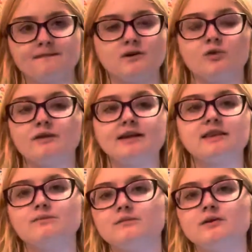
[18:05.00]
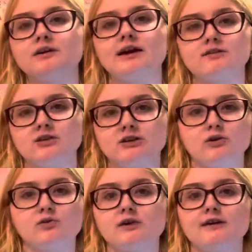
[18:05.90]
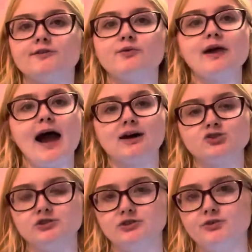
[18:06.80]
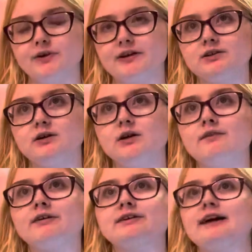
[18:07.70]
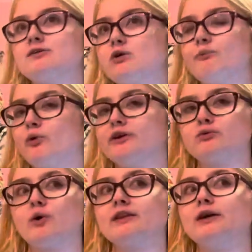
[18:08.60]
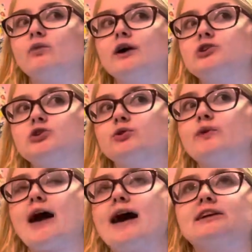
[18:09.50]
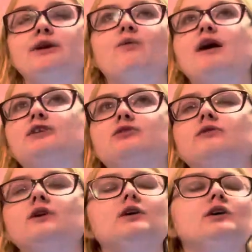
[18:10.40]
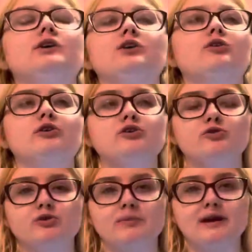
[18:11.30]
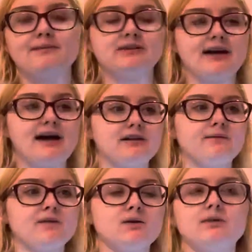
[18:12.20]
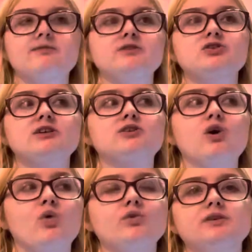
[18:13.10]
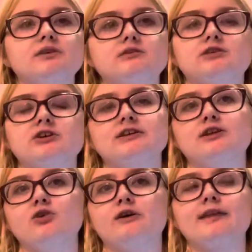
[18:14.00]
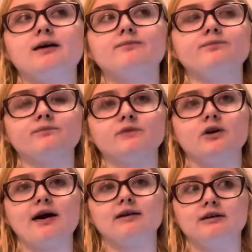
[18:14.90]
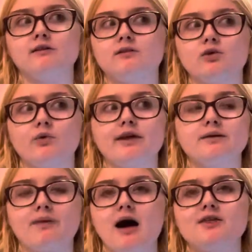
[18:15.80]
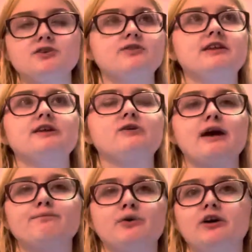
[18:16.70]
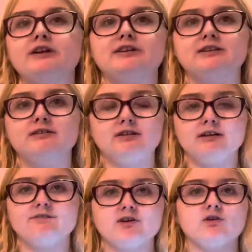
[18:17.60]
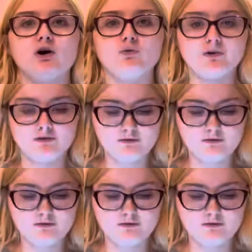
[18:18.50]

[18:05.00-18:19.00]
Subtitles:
Don't let them get to you. Don't give a reaction to it, because that's what bullies want. They want you to react. They want, you know, you to be upset. But if you just don't, and you just ignore them, don't let it bother you, then they'll get burned and leave you alone.